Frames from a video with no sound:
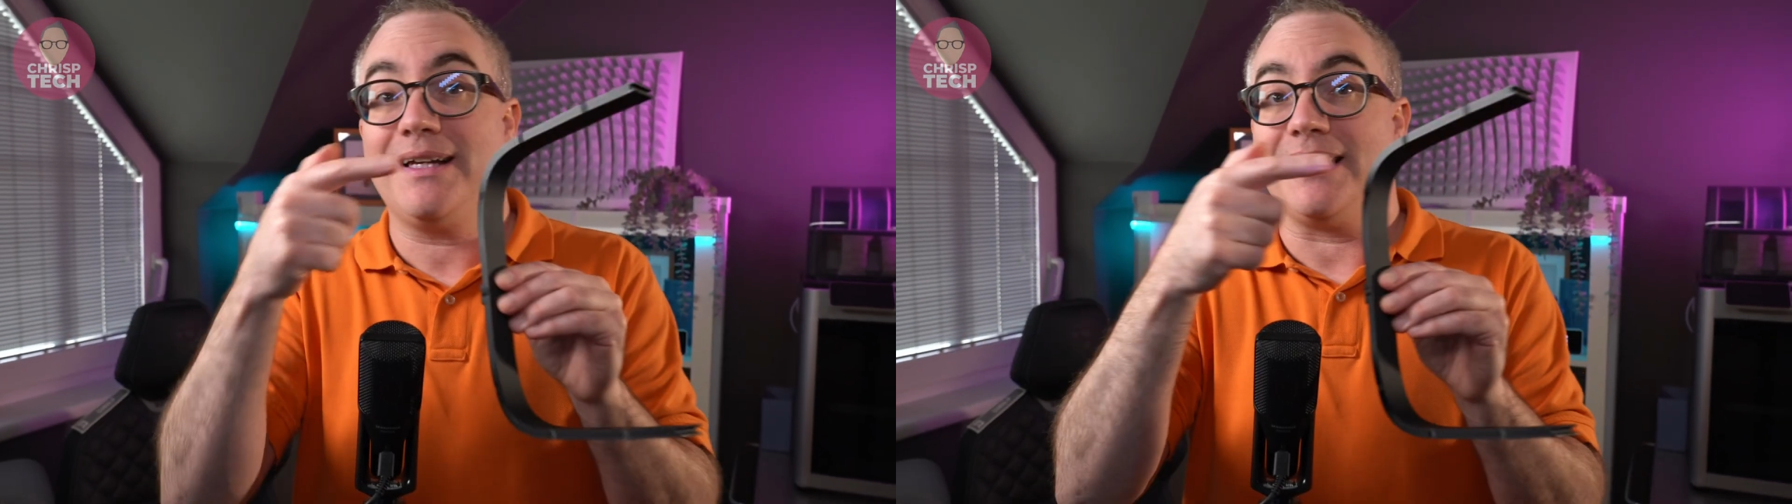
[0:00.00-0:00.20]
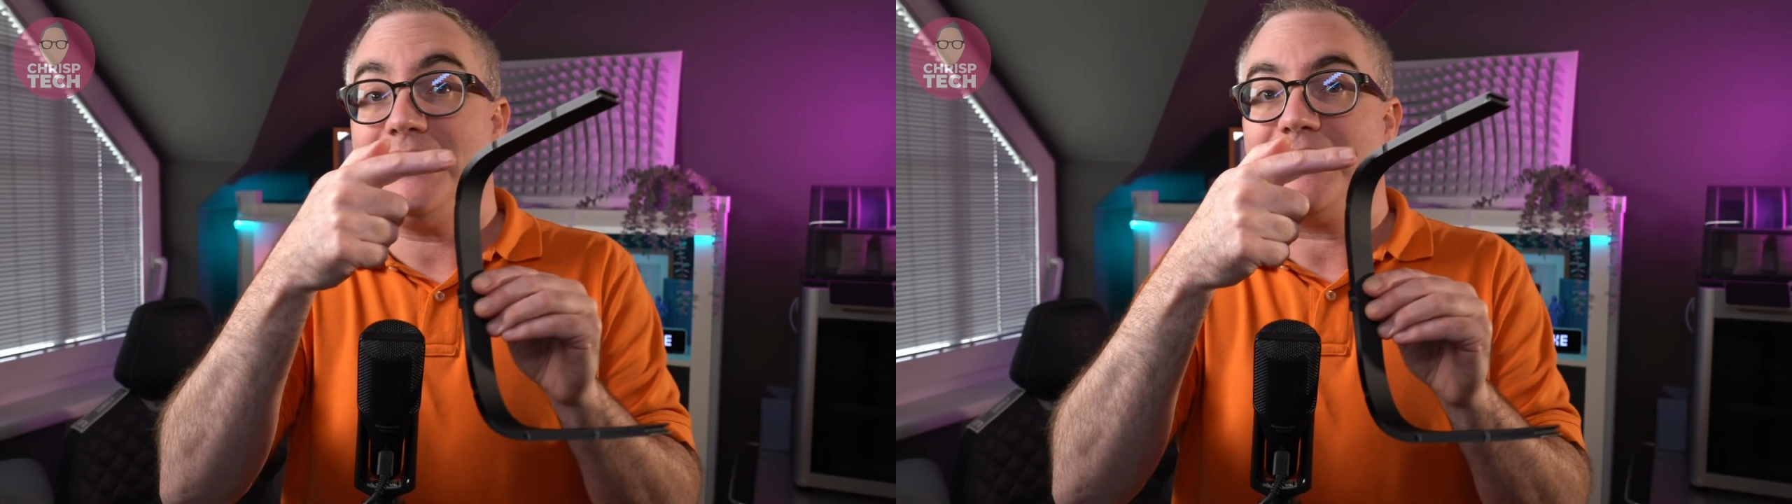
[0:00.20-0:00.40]

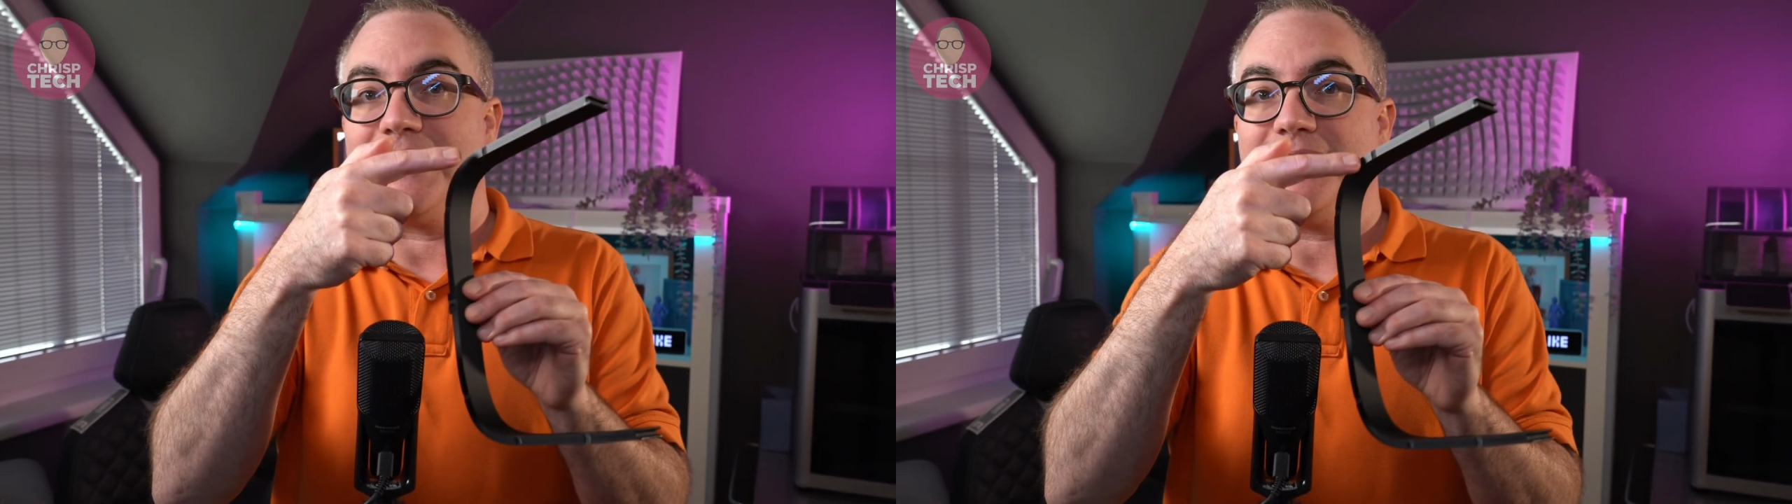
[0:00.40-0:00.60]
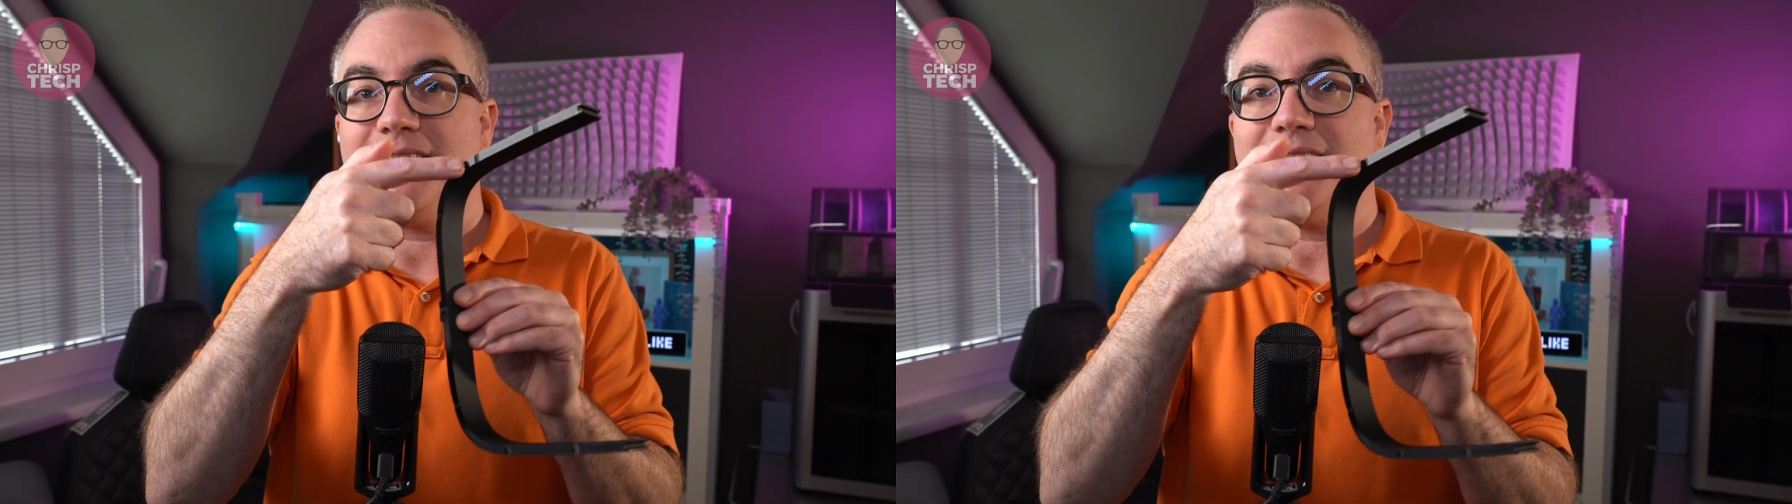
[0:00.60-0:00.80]
I
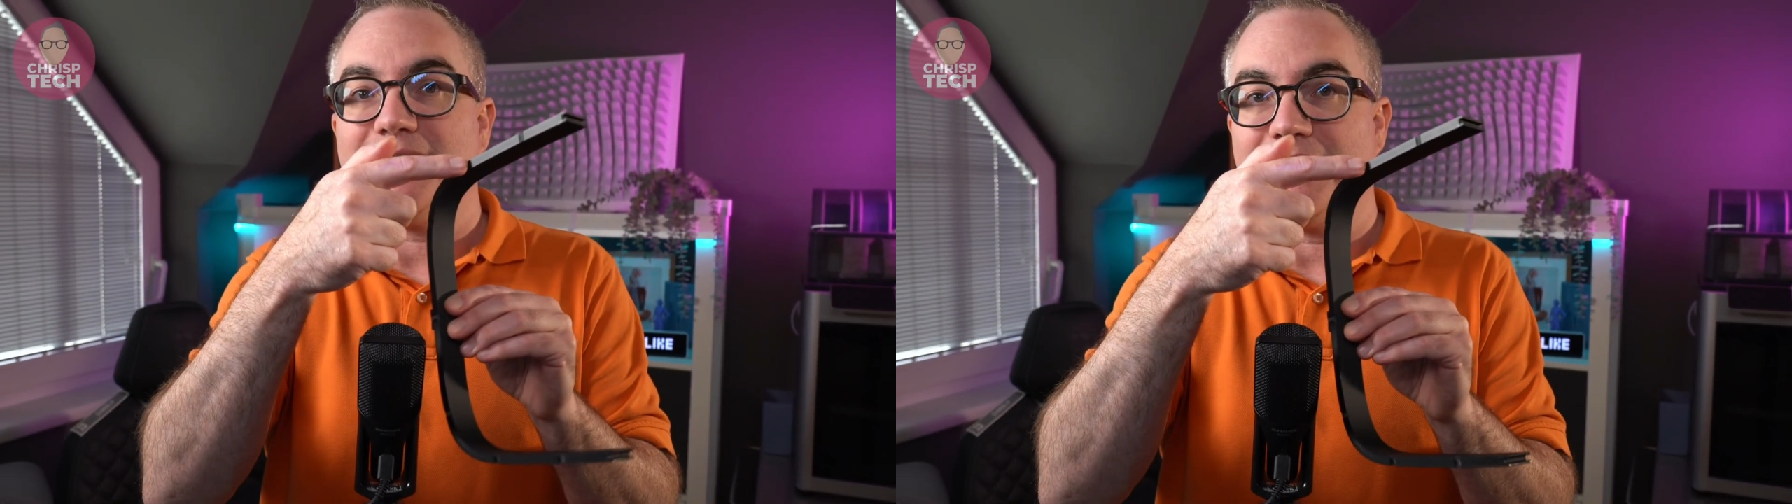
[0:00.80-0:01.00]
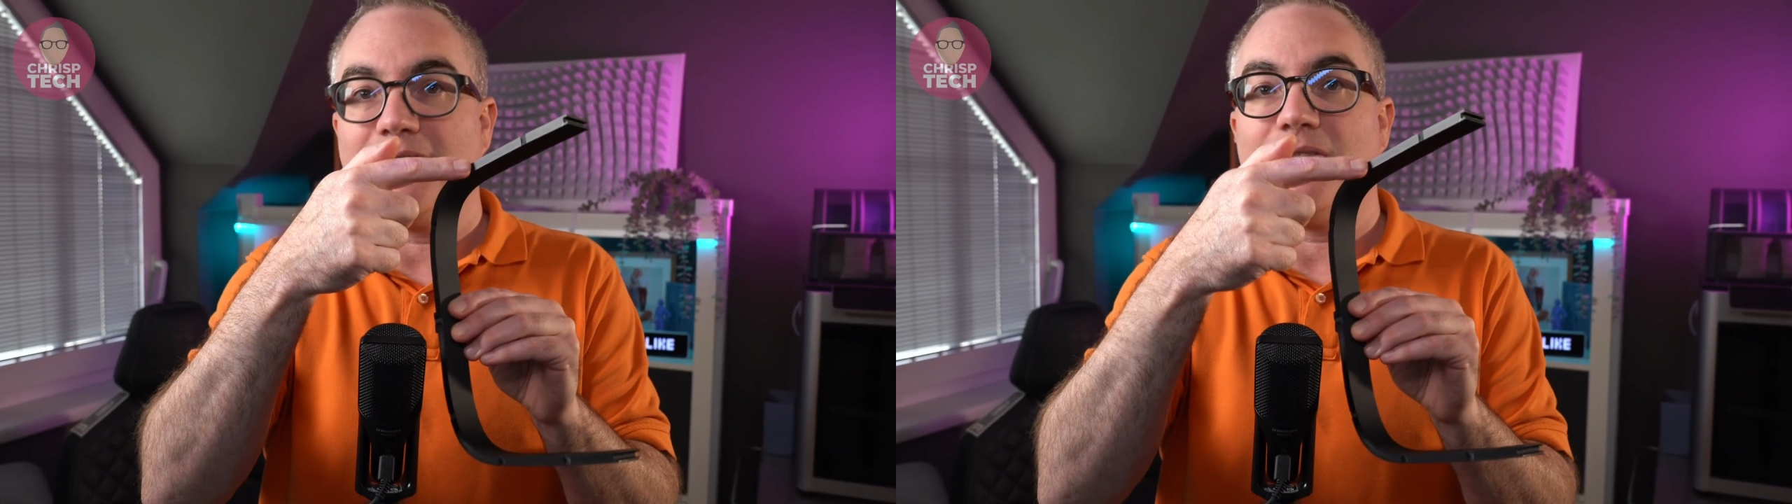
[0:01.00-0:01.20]
designed these
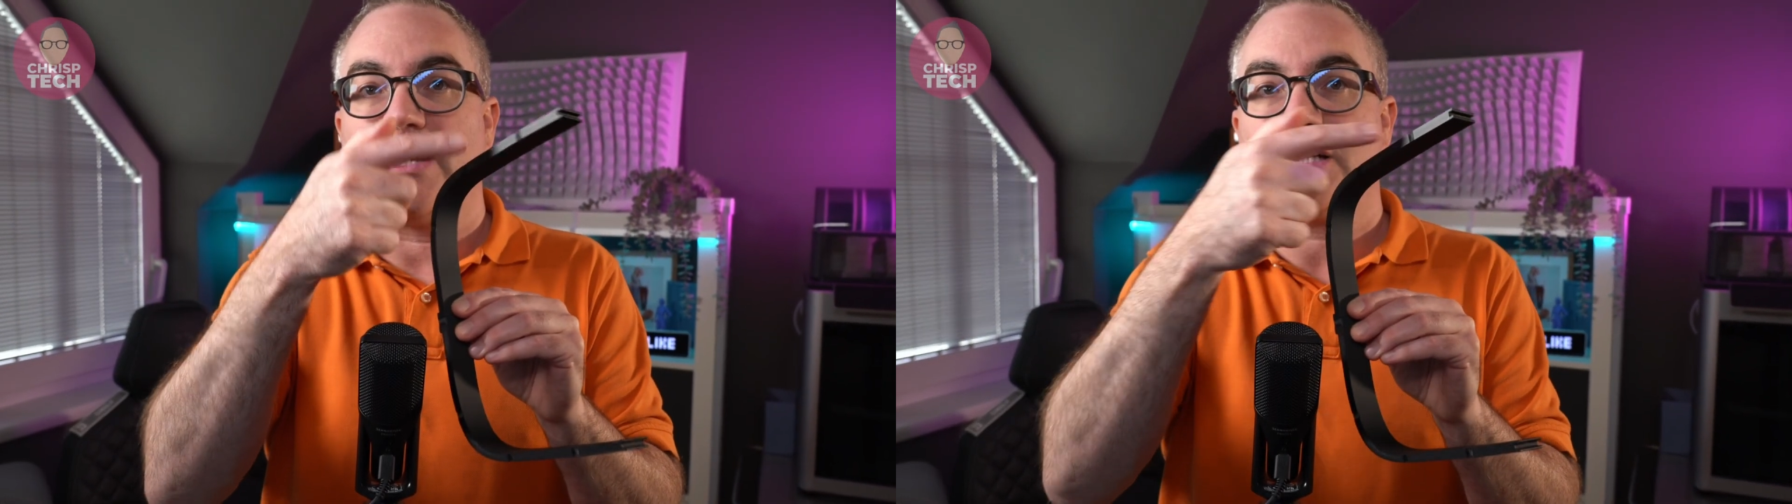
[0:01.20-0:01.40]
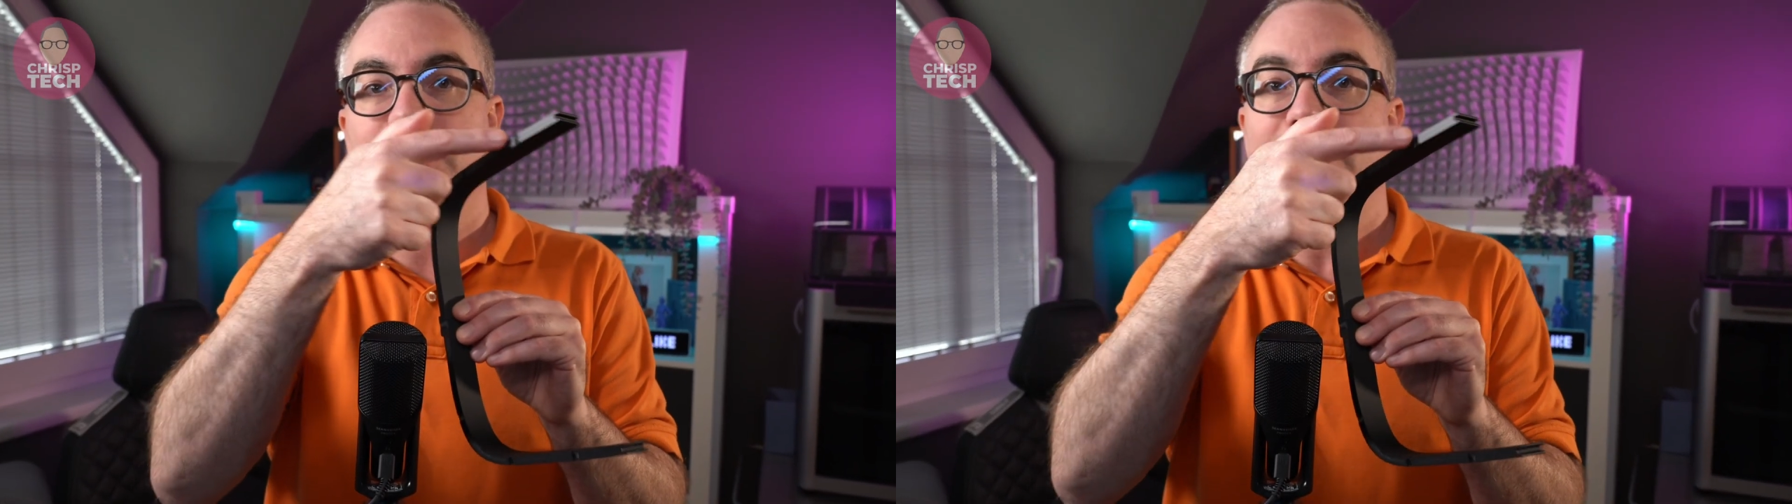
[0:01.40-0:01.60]
little
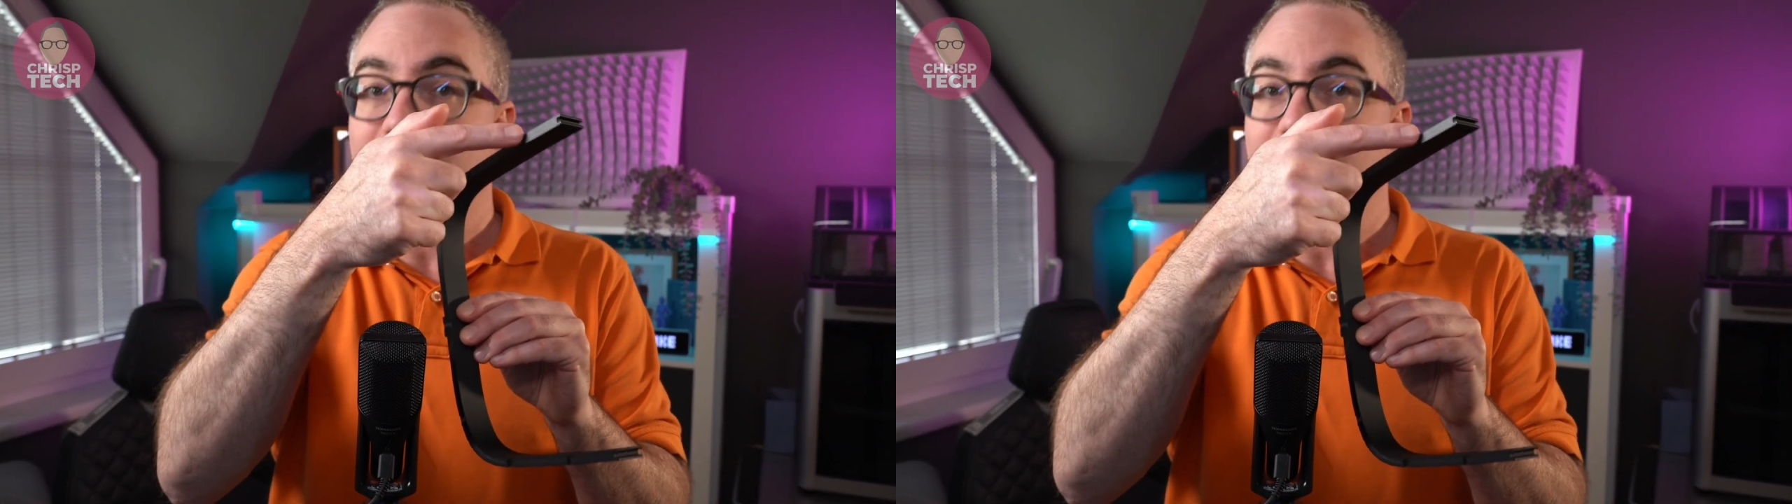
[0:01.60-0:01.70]
notches